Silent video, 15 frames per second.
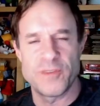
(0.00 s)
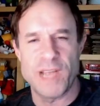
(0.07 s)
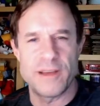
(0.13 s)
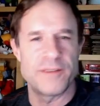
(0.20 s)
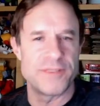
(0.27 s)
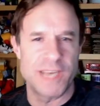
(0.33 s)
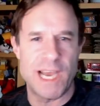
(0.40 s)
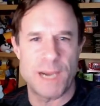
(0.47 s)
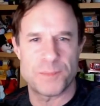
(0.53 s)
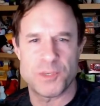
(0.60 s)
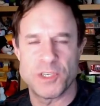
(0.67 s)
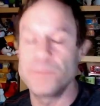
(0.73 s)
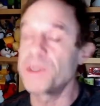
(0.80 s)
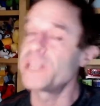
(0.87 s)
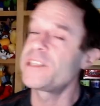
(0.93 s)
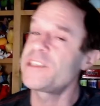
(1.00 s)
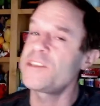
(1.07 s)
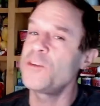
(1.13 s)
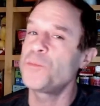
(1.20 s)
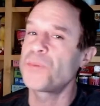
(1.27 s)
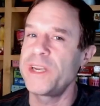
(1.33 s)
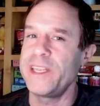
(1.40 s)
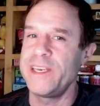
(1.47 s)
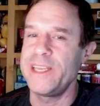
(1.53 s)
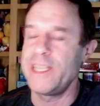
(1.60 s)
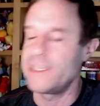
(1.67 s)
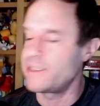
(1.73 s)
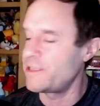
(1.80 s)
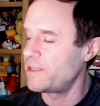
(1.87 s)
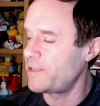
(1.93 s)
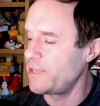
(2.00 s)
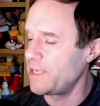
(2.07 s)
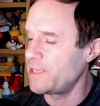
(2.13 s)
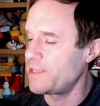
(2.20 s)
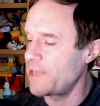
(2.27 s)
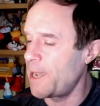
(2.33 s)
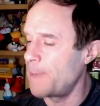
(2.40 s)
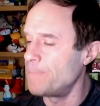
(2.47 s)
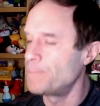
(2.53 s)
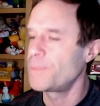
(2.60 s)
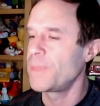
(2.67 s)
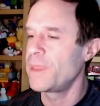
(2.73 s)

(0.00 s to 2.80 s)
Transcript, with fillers: of an option, but it's still pretty neat to think that